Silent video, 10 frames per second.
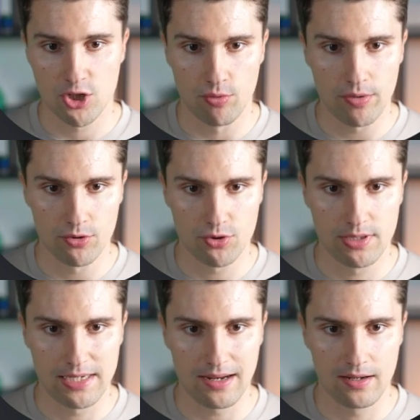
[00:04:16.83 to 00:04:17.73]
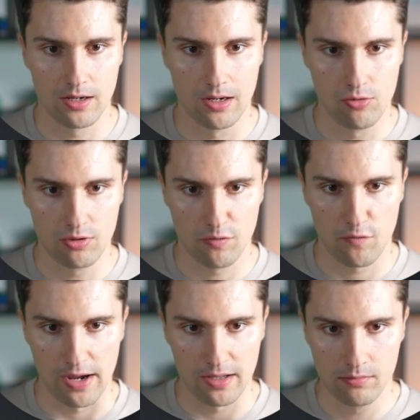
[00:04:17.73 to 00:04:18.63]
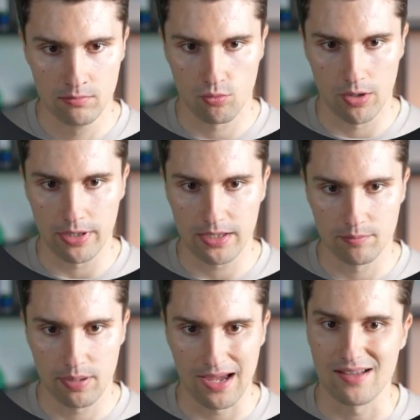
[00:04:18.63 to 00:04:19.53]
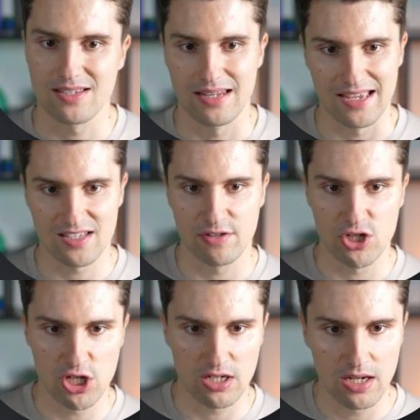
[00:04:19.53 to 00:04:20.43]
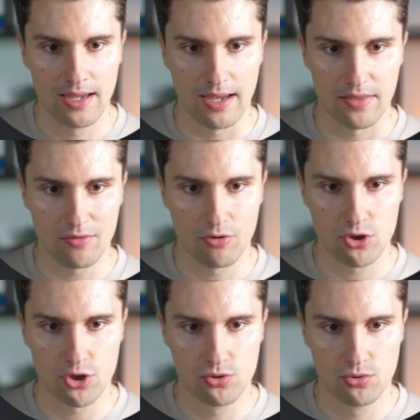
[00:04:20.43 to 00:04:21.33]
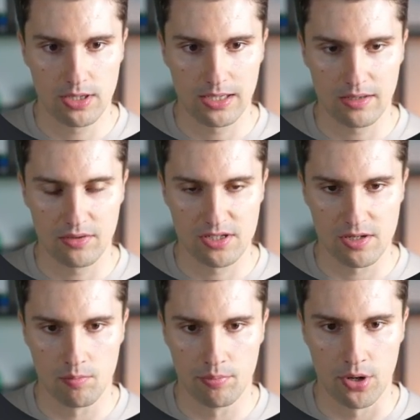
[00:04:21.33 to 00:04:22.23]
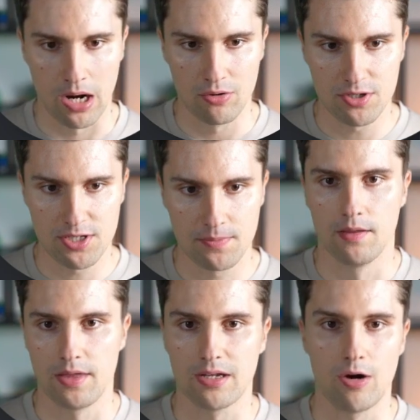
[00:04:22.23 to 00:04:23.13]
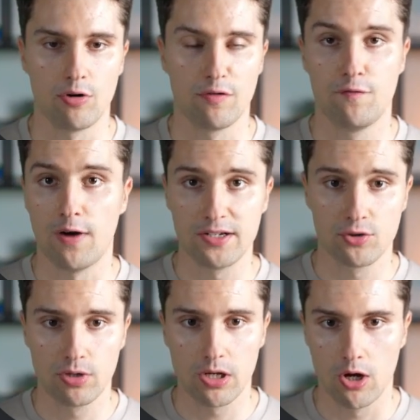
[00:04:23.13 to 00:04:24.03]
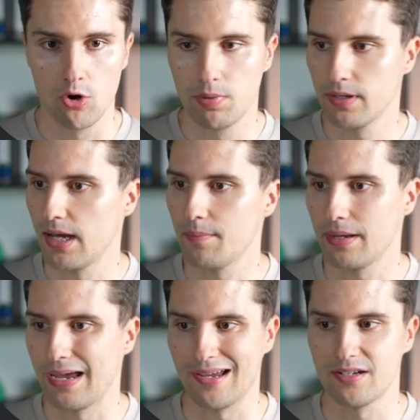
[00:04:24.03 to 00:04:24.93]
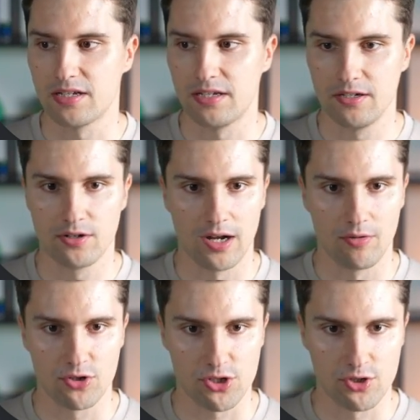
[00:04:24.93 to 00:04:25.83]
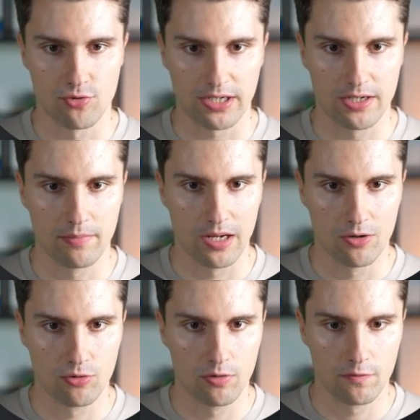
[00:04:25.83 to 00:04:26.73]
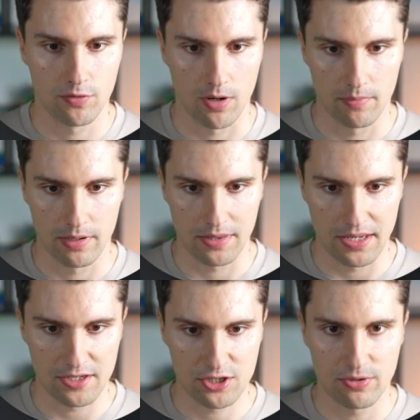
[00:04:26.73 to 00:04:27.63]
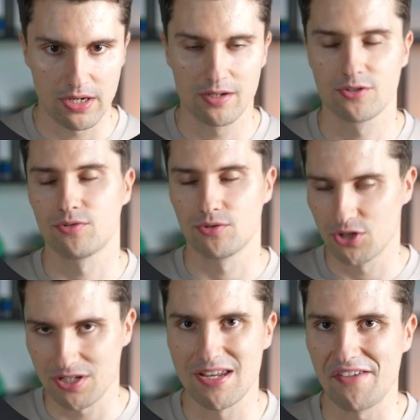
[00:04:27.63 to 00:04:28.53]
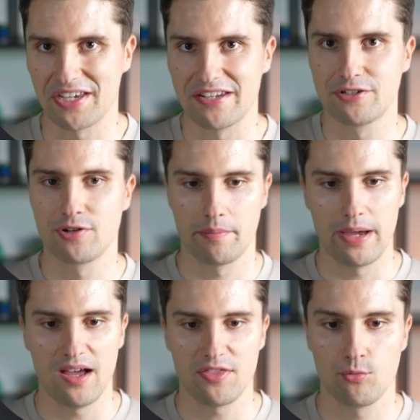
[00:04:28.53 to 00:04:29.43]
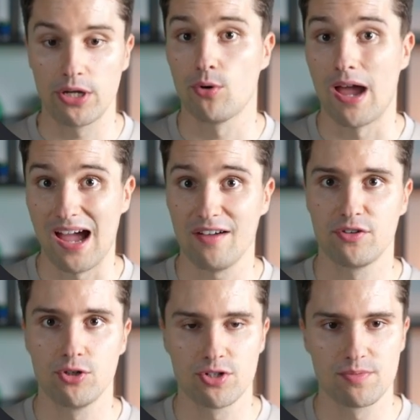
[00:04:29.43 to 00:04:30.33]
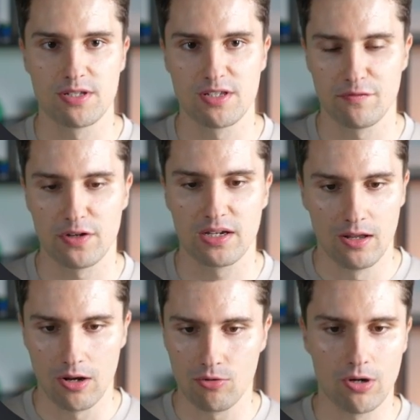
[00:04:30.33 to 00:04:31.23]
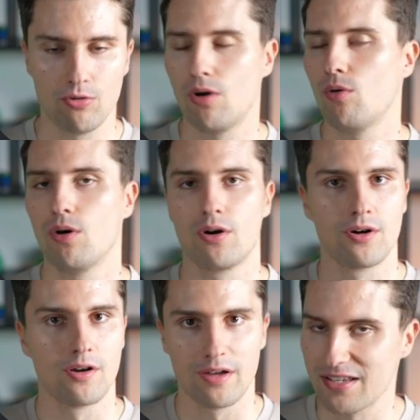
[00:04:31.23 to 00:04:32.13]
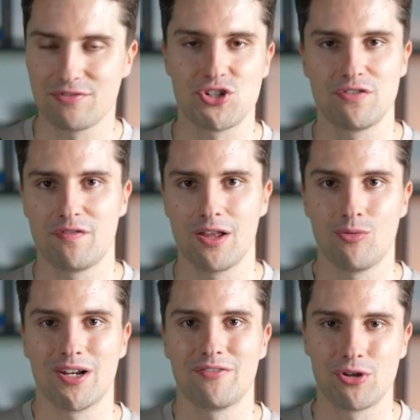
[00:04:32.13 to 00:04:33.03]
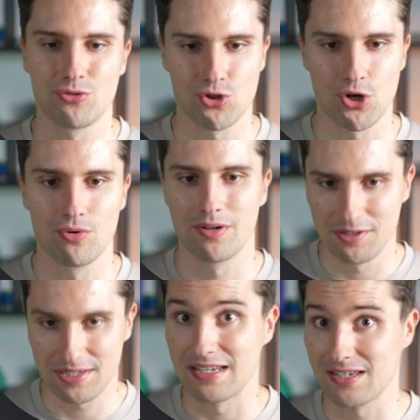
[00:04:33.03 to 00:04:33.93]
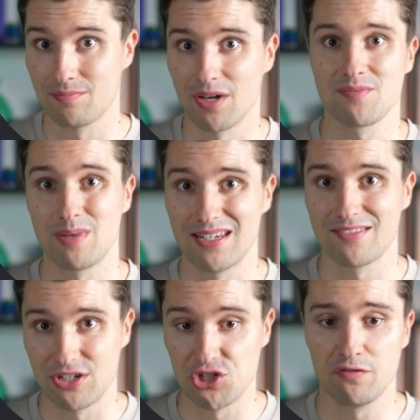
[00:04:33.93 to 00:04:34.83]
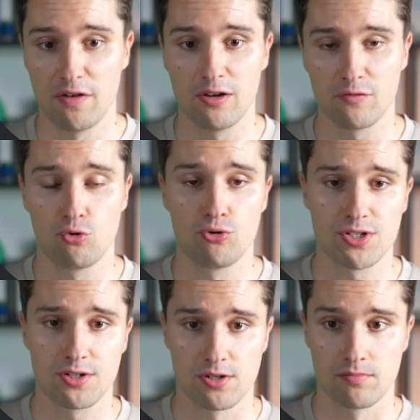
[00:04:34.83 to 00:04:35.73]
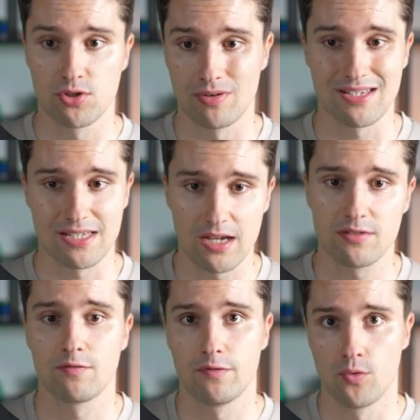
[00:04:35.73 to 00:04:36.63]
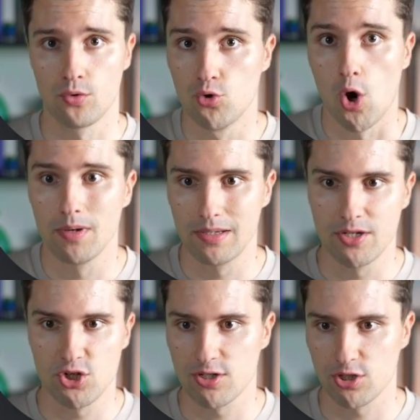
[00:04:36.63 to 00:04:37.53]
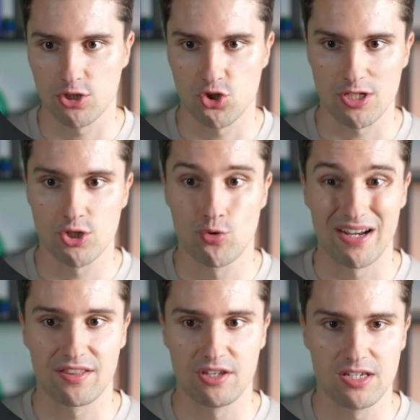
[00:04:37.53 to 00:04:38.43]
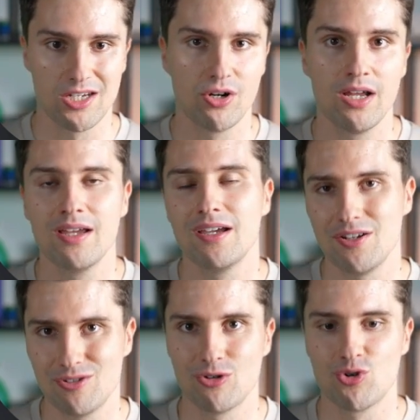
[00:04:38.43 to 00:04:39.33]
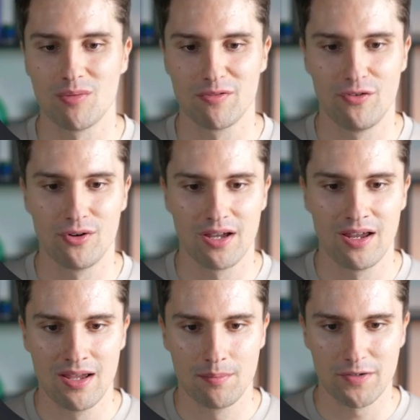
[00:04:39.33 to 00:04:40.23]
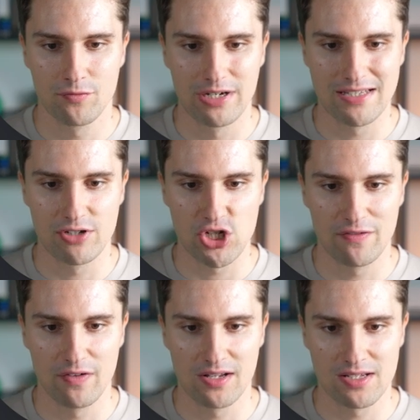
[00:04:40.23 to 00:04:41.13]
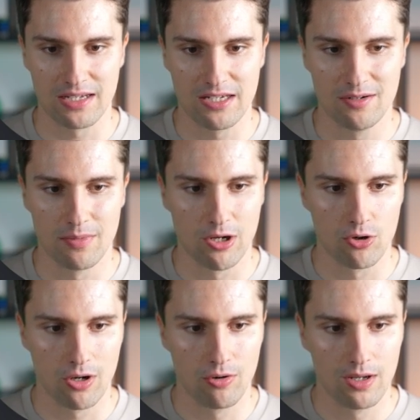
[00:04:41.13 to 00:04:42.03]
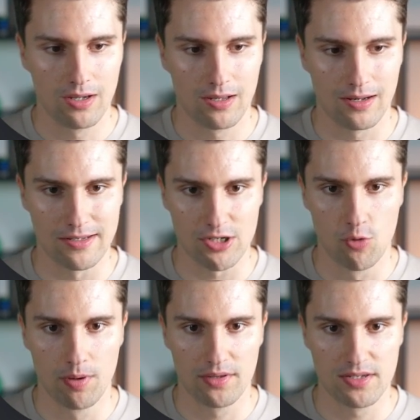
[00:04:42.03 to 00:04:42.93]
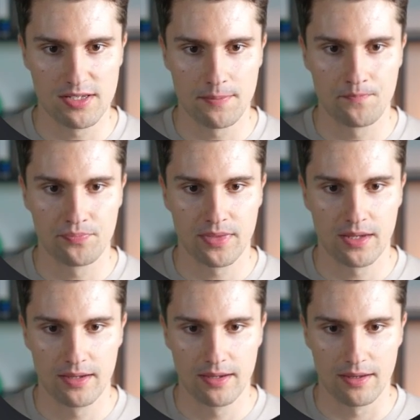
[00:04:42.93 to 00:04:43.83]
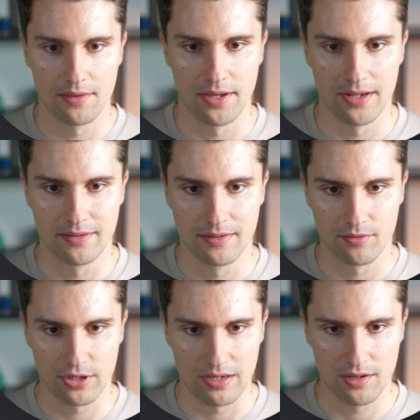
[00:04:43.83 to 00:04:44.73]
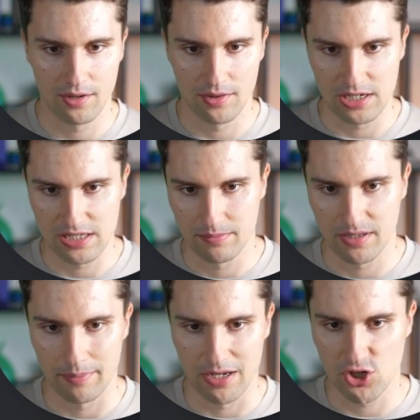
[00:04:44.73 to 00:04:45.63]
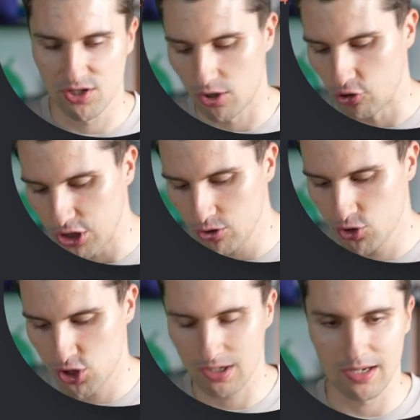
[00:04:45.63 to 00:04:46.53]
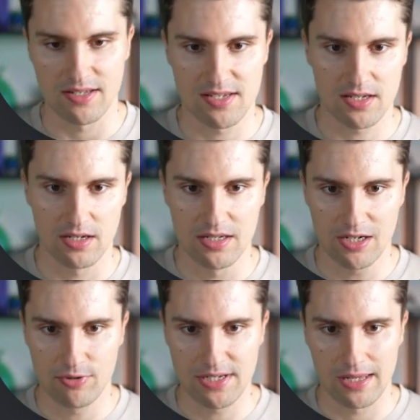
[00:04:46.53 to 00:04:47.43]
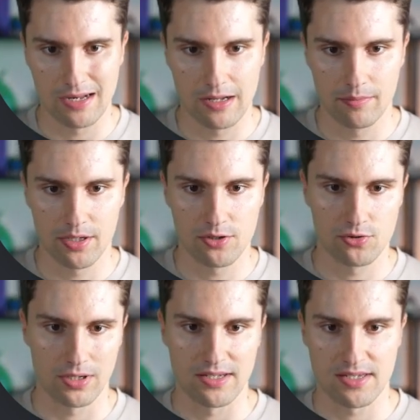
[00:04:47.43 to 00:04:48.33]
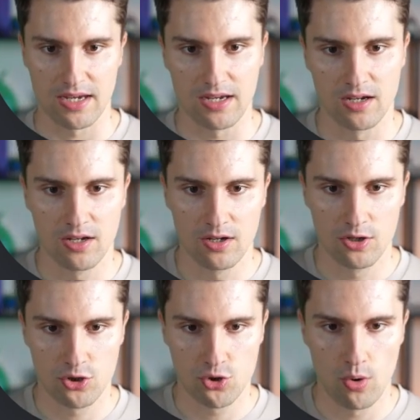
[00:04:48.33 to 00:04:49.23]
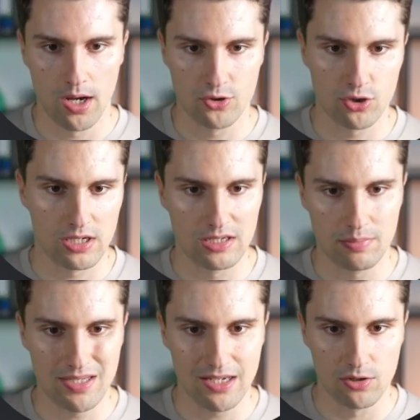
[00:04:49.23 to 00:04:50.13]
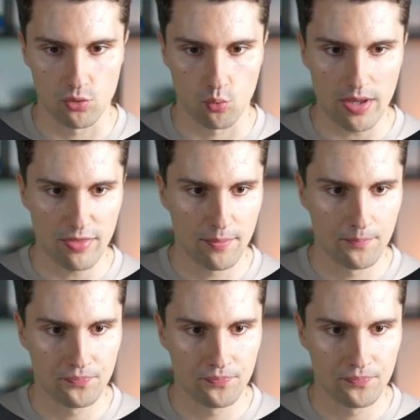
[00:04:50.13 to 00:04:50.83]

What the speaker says: So we want to tick local file where we can pass an SVG. And then once you click this browse, then our finder will open up. And here I will just drag in my logo from the other screen. So you just navigate to the path where you have your specific logo or SVG file or whatever you want to show. In this case, it must be an SVG file, of course. So as I said, for normal images, to just drag these here into your drawable folder. But for SVG files like here, my logo, let's open this. And then, okay, these dimensions are huge. Let's decrease that a little bit to, let's say, 200 dp in width.